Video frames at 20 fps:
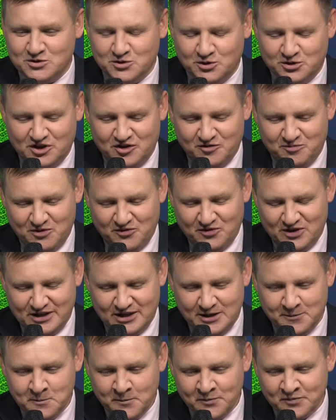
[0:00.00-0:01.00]
the agreement
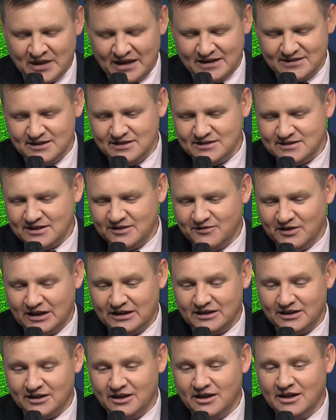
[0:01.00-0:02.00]
of
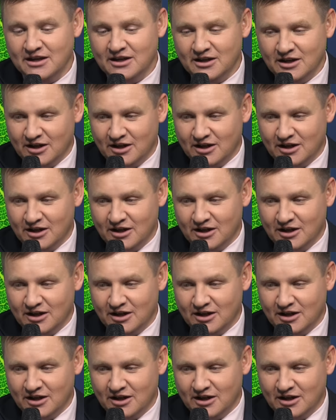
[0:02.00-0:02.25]
mayors. We